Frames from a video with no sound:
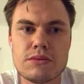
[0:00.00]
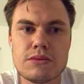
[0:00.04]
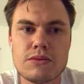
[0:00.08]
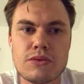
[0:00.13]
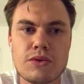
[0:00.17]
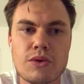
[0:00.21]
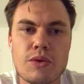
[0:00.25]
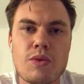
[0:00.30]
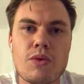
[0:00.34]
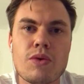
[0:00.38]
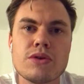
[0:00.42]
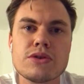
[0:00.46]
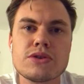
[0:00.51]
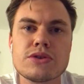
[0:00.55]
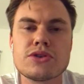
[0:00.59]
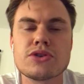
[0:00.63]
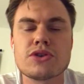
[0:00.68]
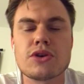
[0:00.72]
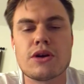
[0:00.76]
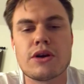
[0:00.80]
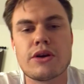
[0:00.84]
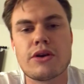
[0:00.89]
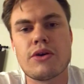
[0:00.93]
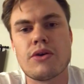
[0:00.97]
want to
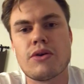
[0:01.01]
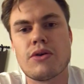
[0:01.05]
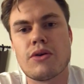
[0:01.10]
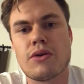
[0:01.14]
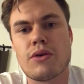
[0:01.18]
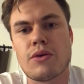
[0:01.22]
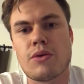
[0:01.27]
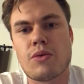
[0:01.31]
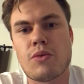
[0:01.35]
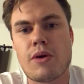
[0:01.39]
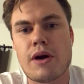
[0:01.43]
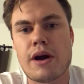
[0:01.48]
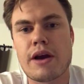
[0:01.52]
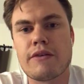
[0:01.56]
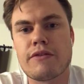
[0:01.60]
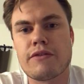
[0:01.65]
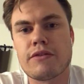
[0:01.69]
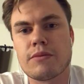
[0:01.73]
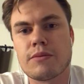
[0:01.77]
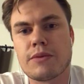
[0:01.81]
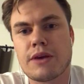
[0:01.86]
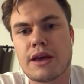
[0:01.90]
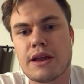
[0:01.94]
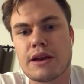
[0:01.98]
try and err away
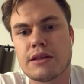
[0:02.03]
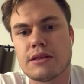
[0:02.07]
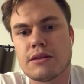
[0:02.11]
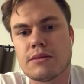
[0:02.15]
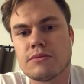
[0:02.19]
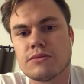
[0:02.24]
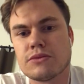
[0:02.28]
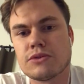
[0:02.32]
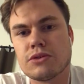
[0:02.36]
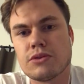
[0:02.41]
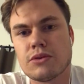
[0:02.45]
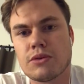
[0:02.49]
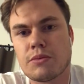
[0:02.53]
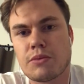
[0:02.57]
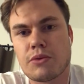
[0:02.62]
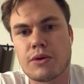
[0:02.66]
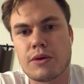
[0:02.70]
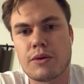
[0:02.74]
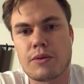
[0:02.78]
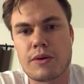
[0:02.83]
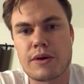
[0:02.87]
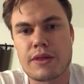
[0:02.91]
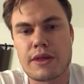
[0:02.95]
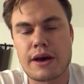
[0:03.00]
from getting them to a
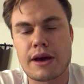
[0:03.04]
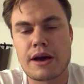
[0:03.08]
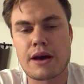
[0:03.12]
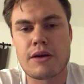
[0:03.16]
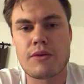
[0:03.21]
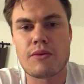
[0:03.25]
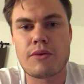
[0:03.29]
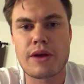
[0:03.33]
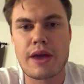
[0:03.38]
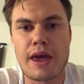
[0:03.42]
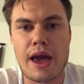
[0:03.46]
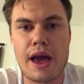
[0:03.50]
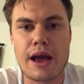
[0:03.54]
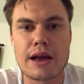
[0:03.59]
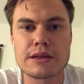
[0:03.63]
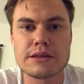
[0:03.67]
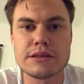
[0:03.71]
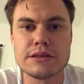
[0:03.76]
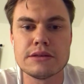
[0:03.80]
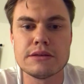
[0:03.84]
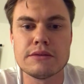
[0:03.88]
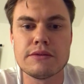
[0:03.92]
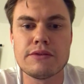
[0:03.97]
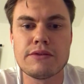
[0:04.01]
point where they are
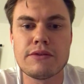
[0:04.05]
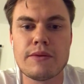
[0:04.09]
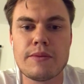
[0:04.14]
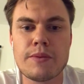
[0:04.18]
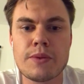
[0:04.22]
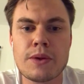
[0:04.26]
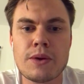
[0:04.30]
reactive.